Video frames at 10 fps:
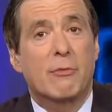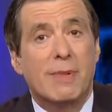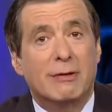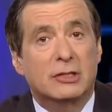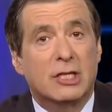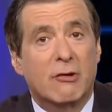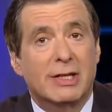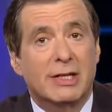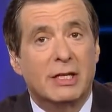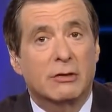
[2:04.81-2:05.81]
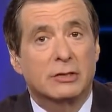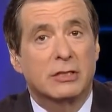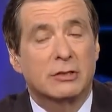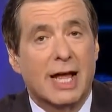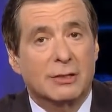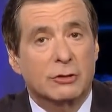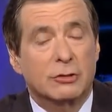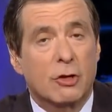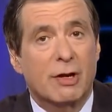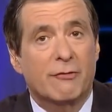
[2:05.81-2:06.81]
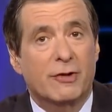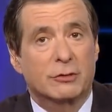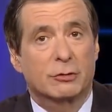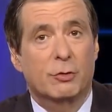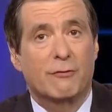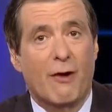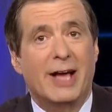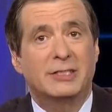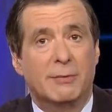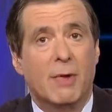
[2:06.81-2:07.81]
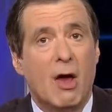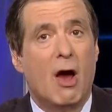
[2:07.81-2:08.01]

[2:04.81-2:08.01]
the military leaders and national security officials to advise him